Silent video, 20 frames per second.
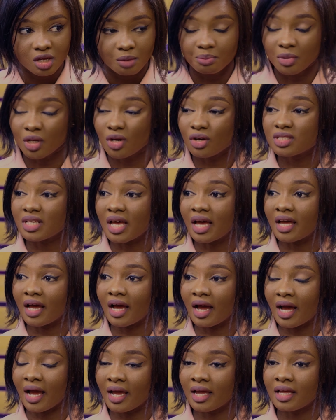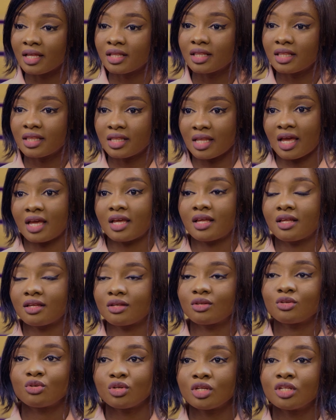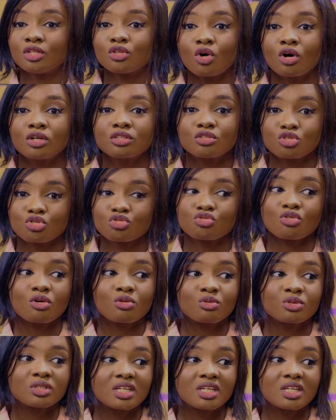because I like in all the struggle,